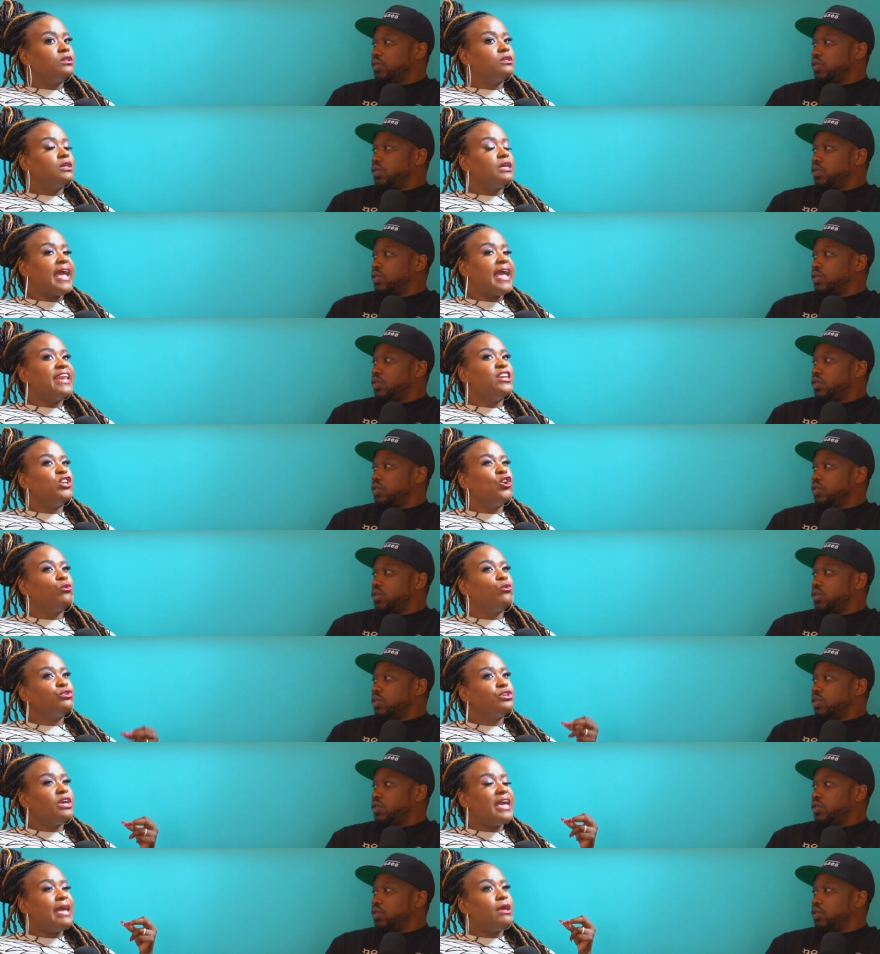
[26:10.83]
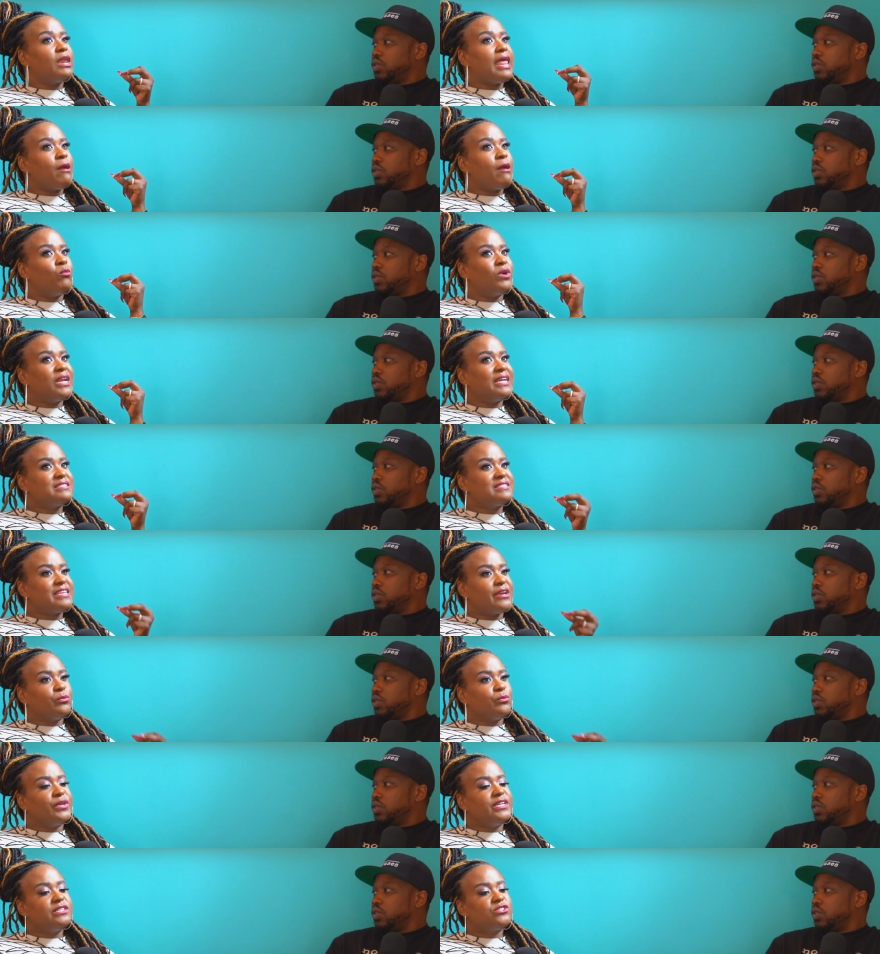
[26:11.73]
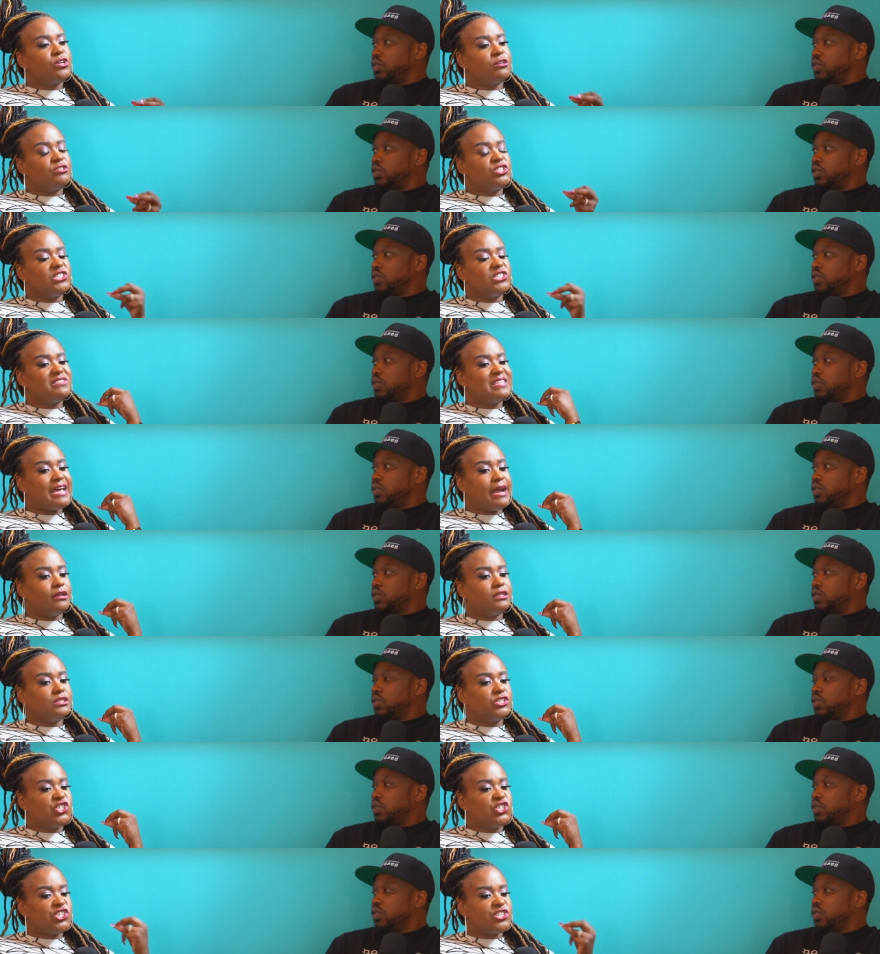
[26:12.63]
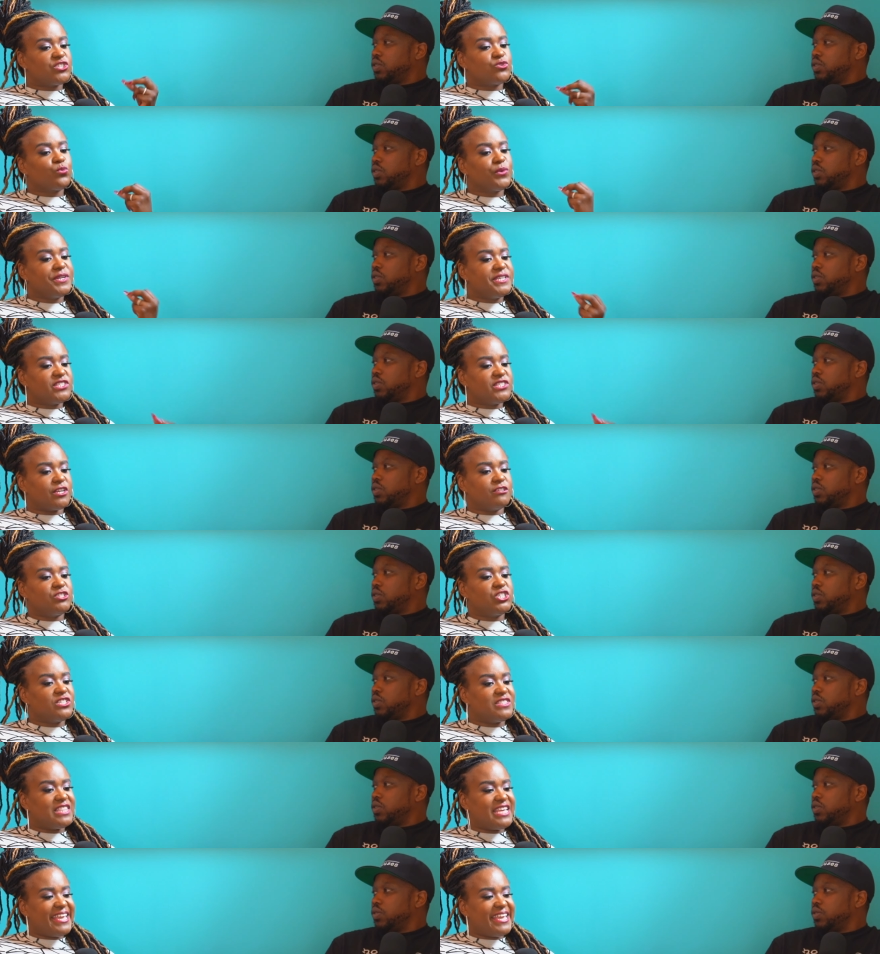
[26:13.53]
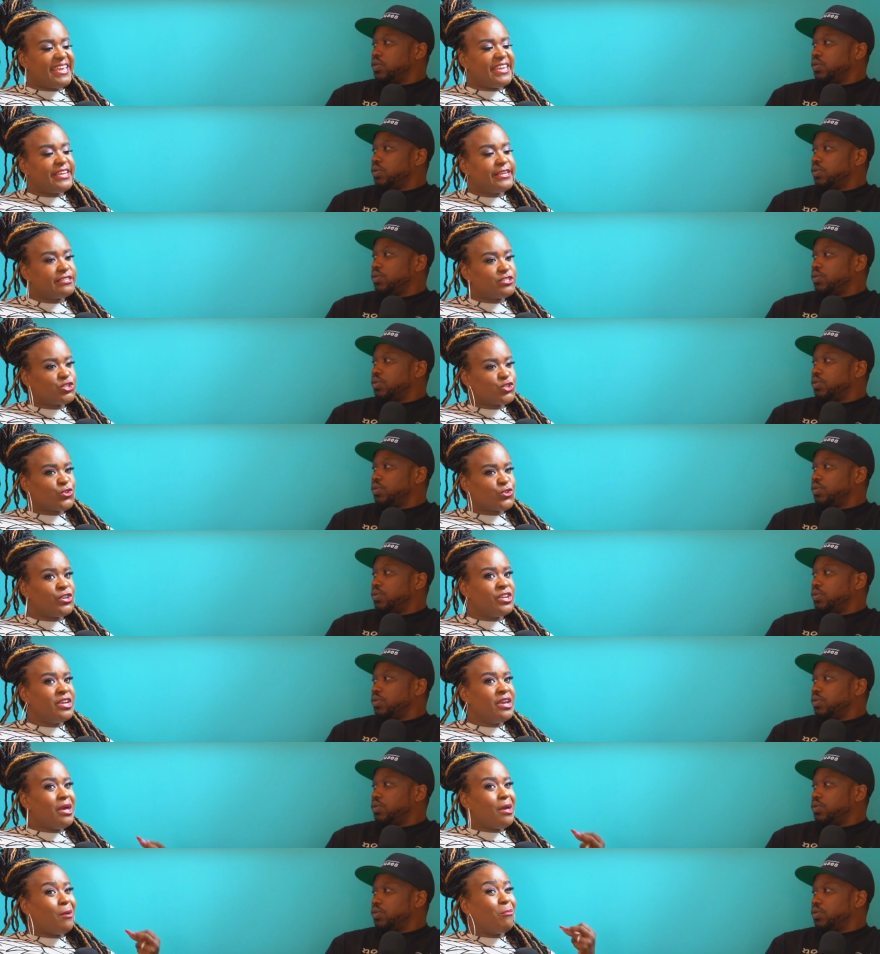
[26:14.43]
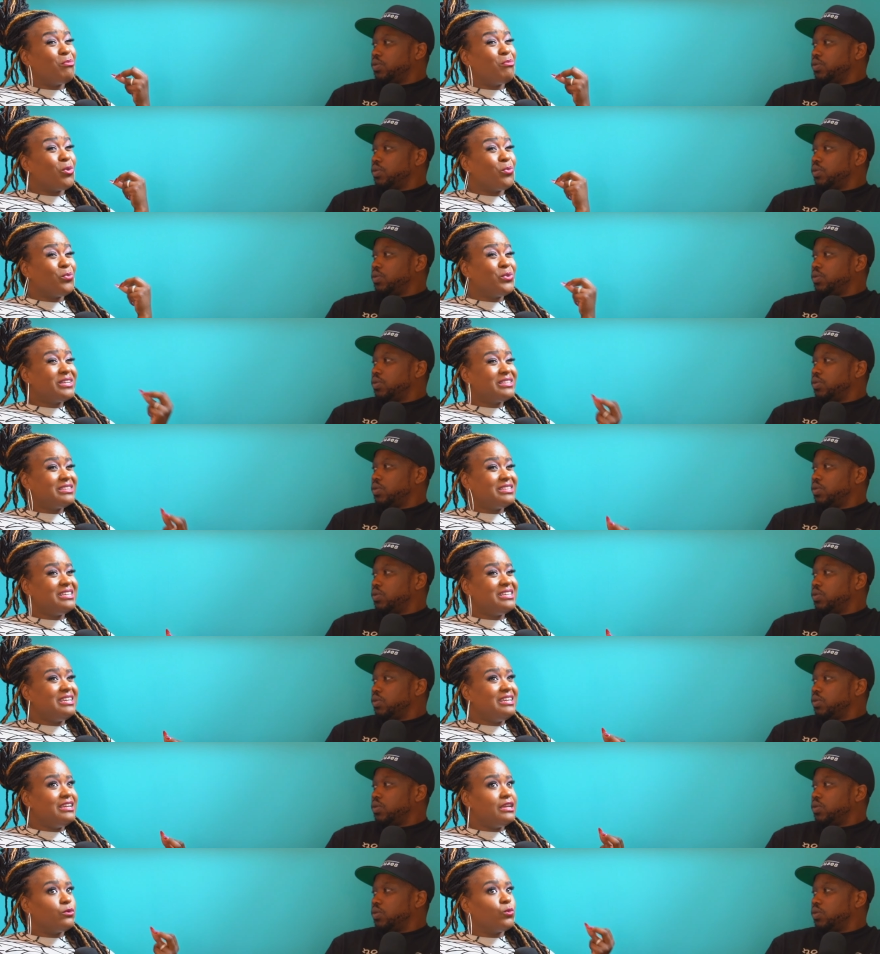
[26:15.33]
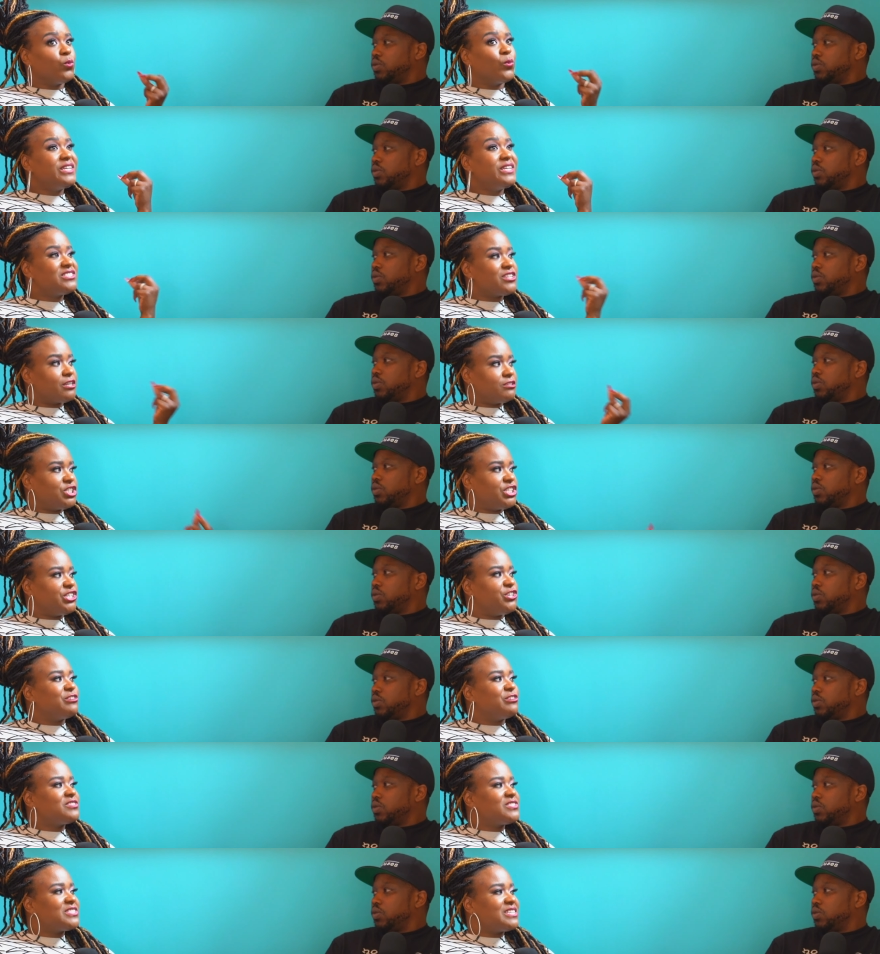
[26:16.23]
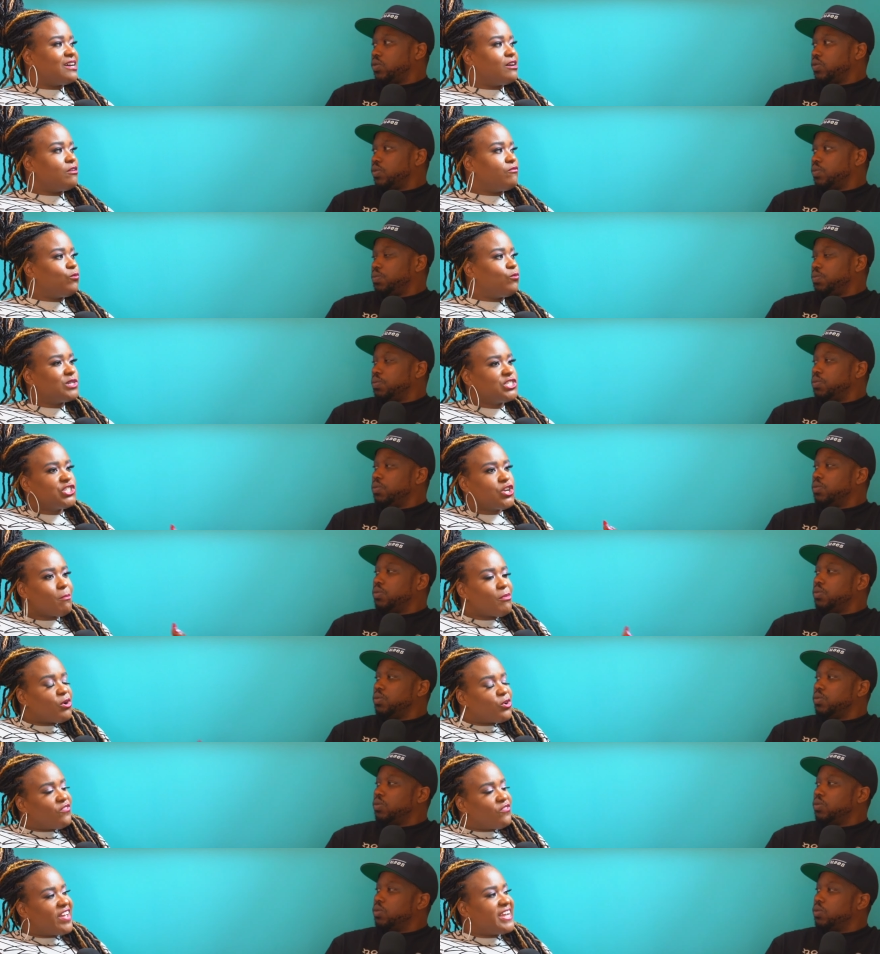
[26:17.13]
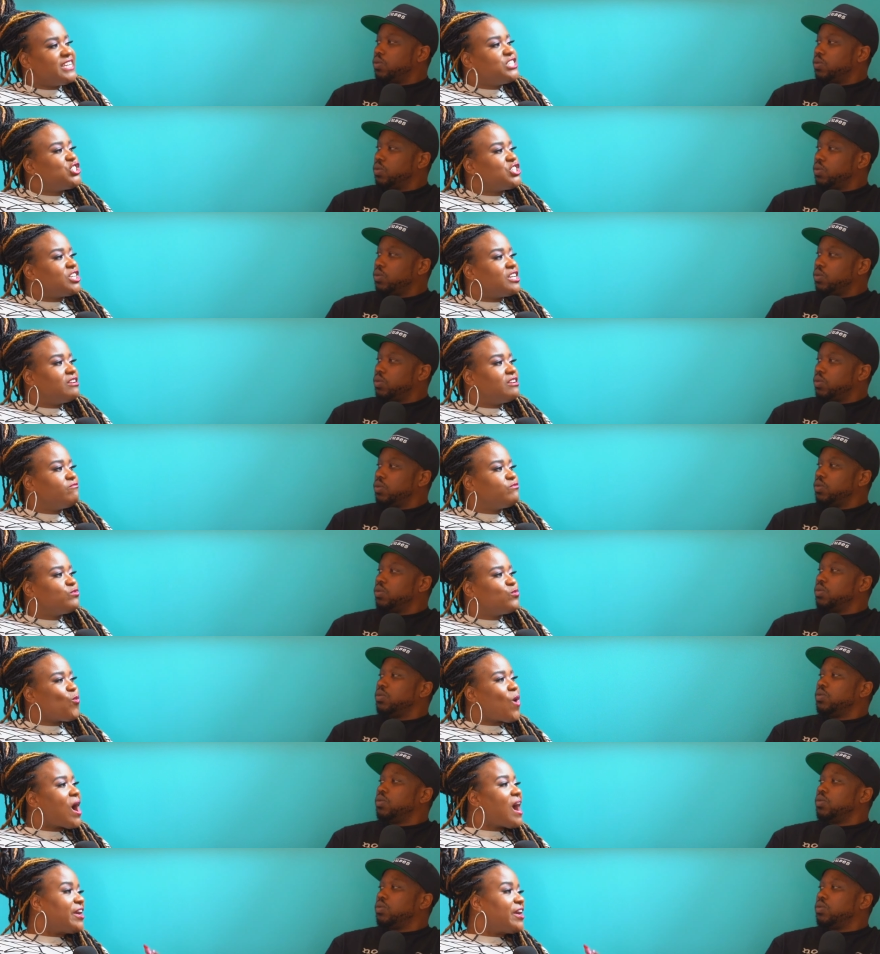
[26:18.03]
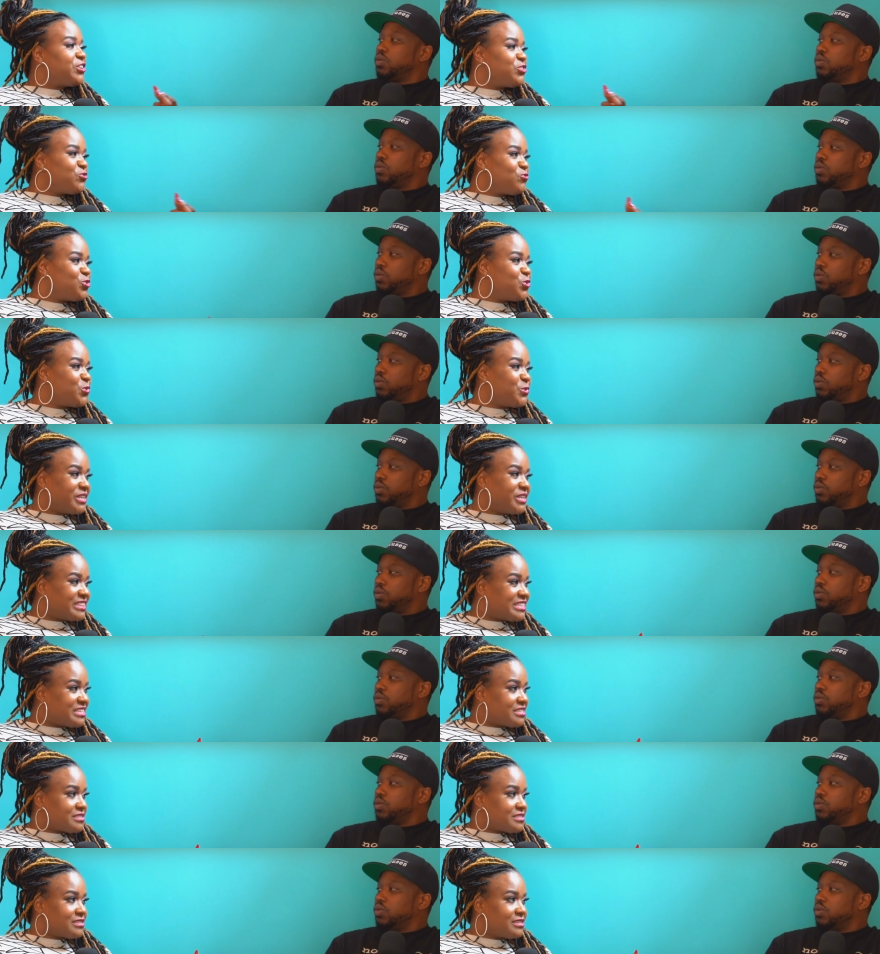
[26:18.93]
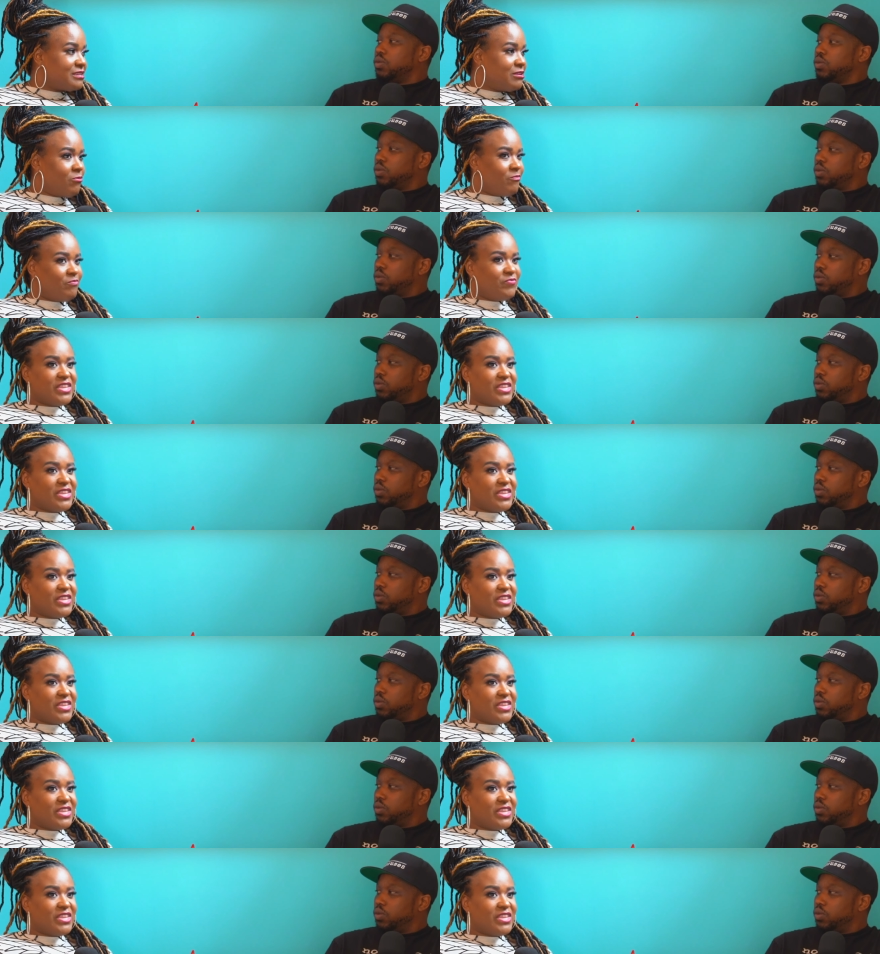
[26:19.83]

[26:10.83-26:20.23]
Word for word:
Speaker 1: And know you and, and when I say research is not just researching the industry, but really researching yourself. What's mm. your mm-hmm. motivation? Why are you doing this? Mm-hmm.